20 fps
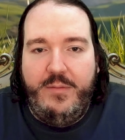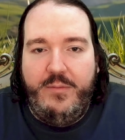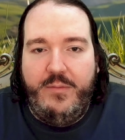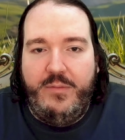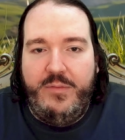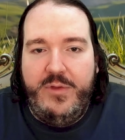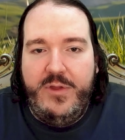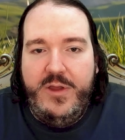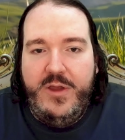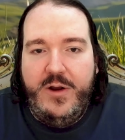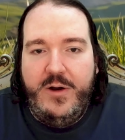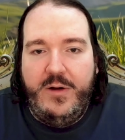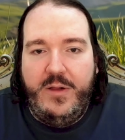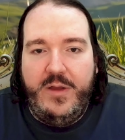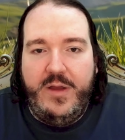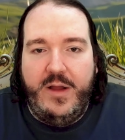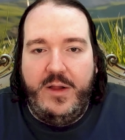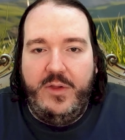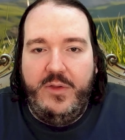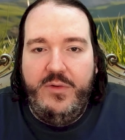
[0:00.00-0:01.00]

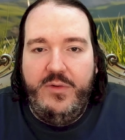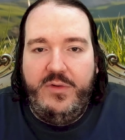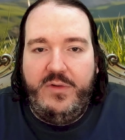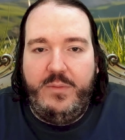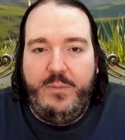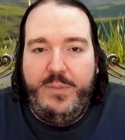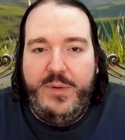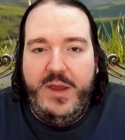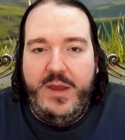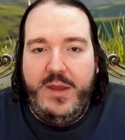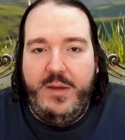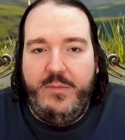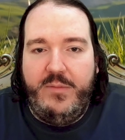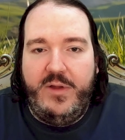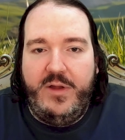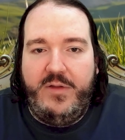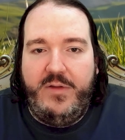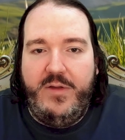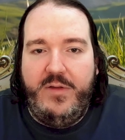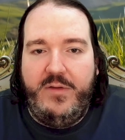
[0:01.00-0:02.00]
nearly a loose beam
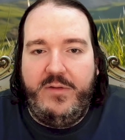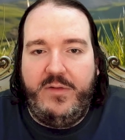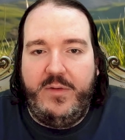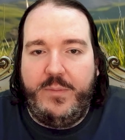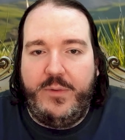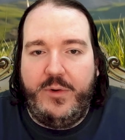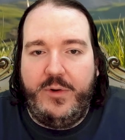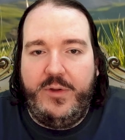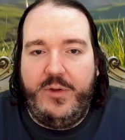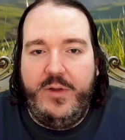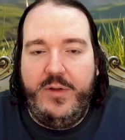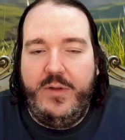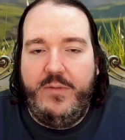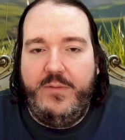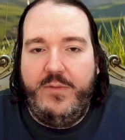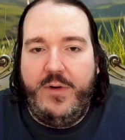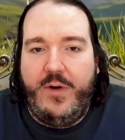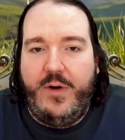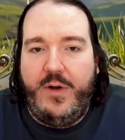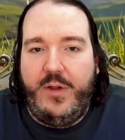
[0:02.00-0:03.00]
that is supporting the
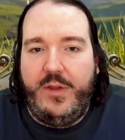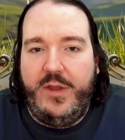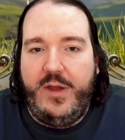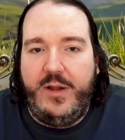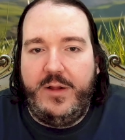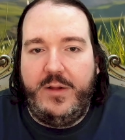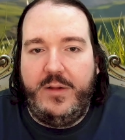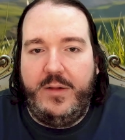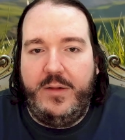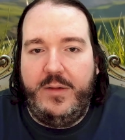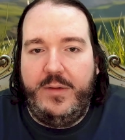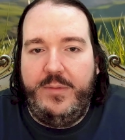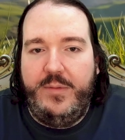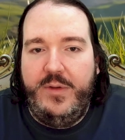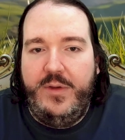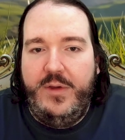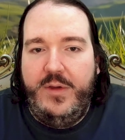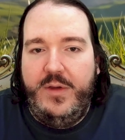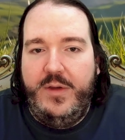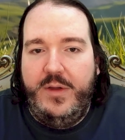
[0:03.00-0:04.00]
wall that'll
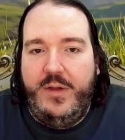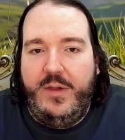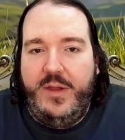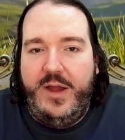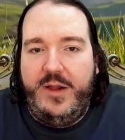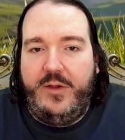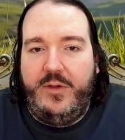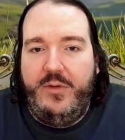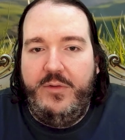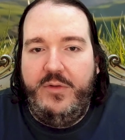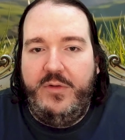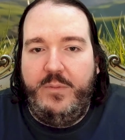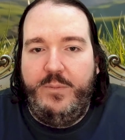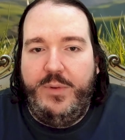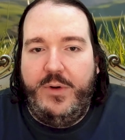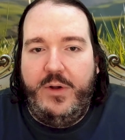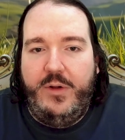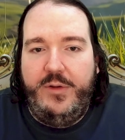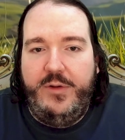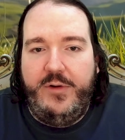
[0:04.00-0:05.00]
let loose
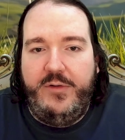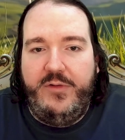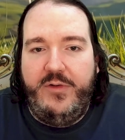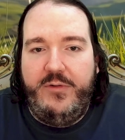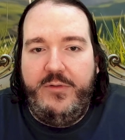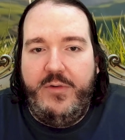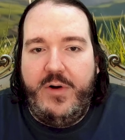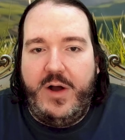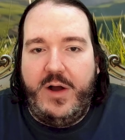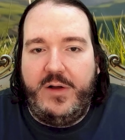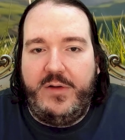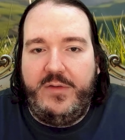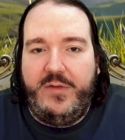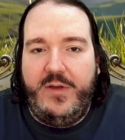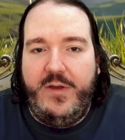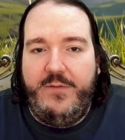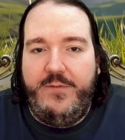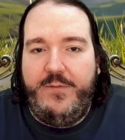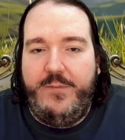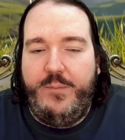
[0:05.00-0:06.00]
boulders and rocks
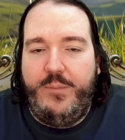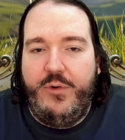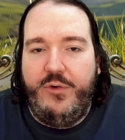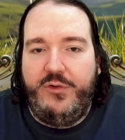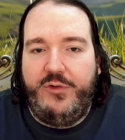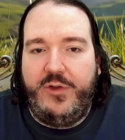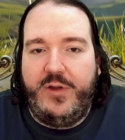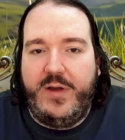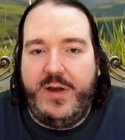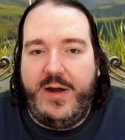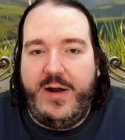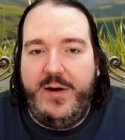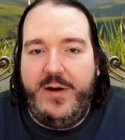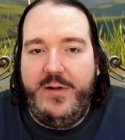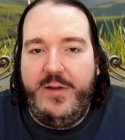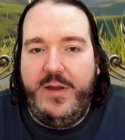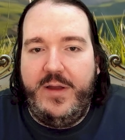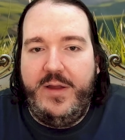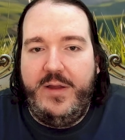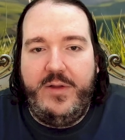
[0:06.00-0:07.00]
if pushed
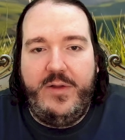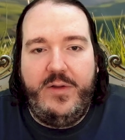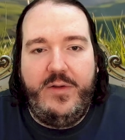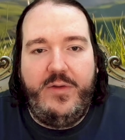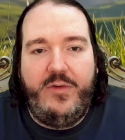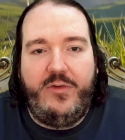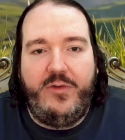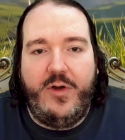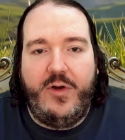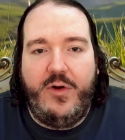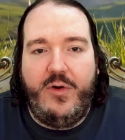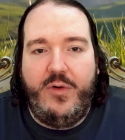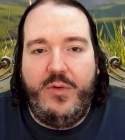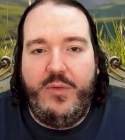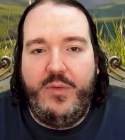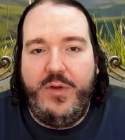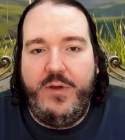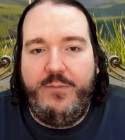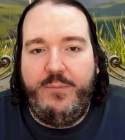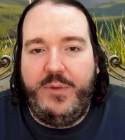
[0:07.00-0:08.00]
hard, and
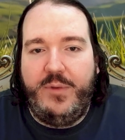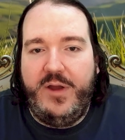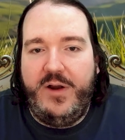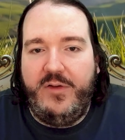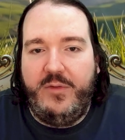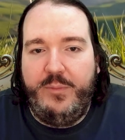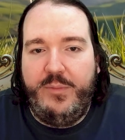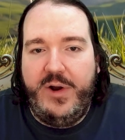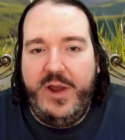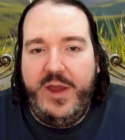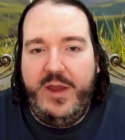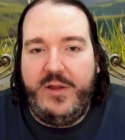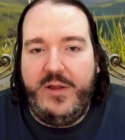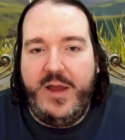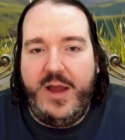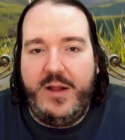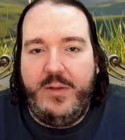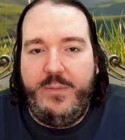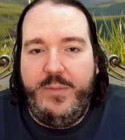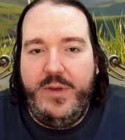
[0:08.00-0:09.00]
so if players break
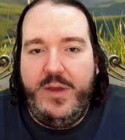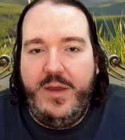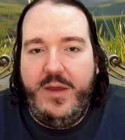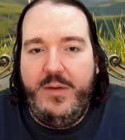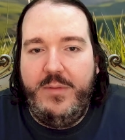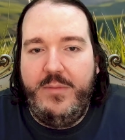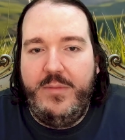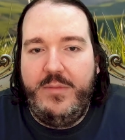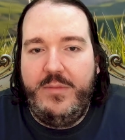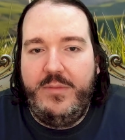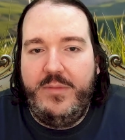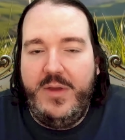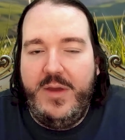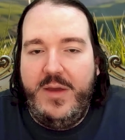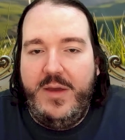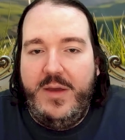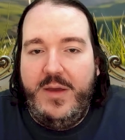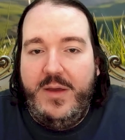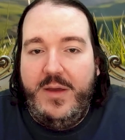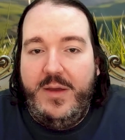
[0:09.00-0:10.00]
that beam,
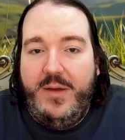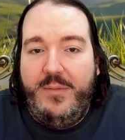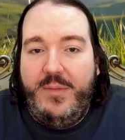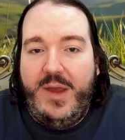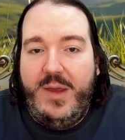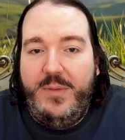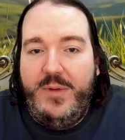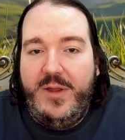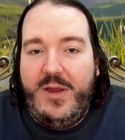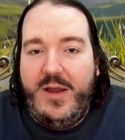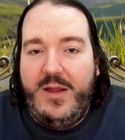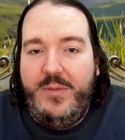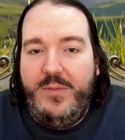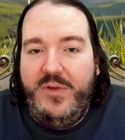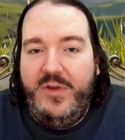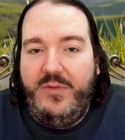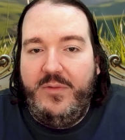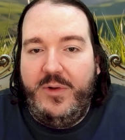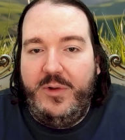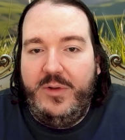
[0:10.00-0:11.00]
maybe the
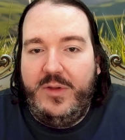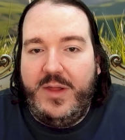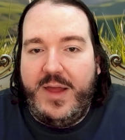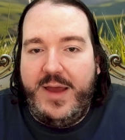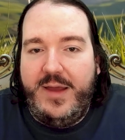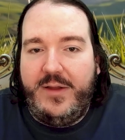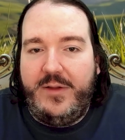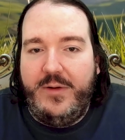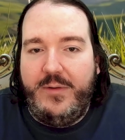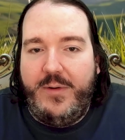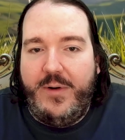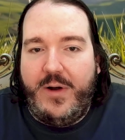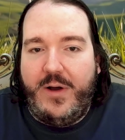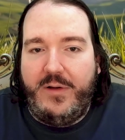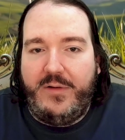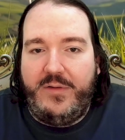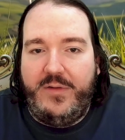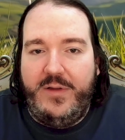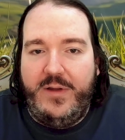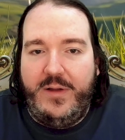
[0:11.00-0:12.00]
enemies won't like the
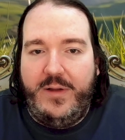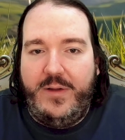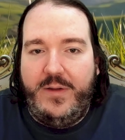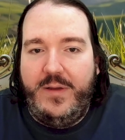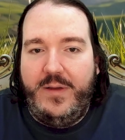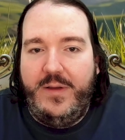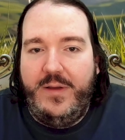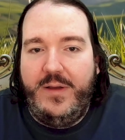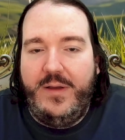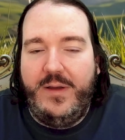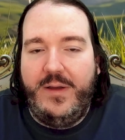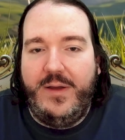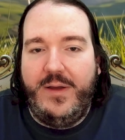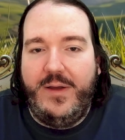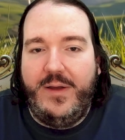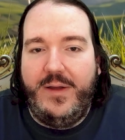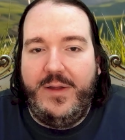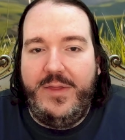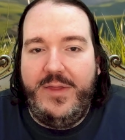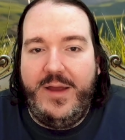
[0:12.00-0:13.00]
rocks that
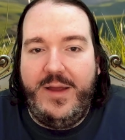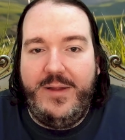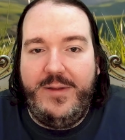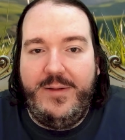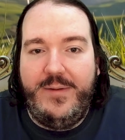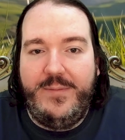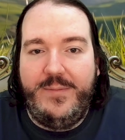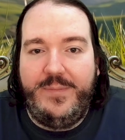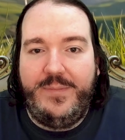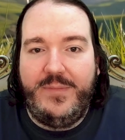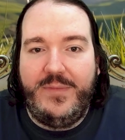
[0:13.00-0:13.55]
then